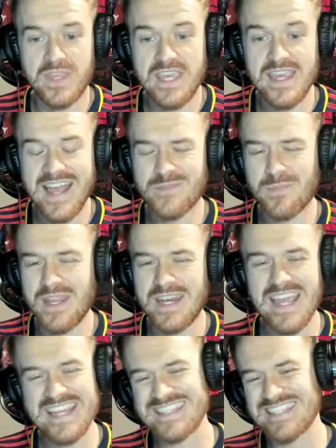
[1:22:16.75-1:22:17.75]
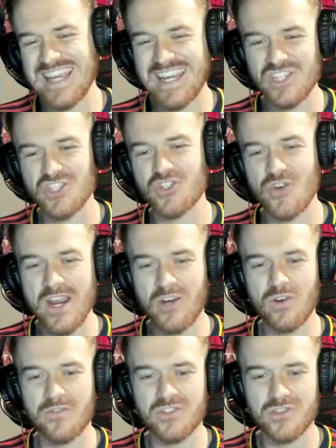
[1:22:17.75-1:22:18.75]
He has been a second
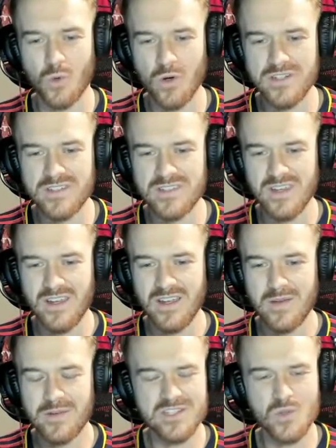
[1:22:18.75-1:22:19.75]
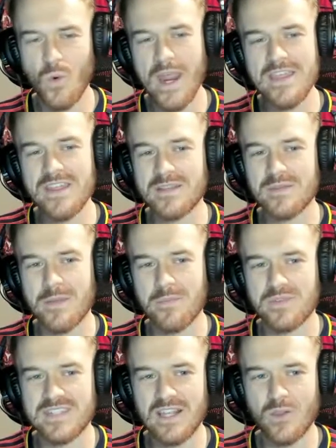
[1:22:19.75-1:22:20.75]
striker of sorts because the way that, that
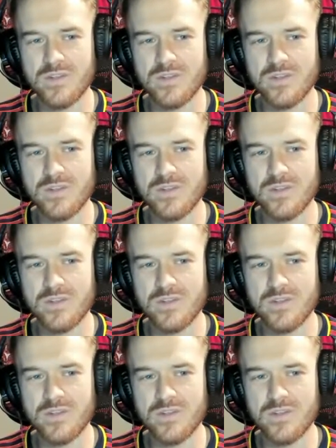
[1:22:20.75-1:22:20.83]
St.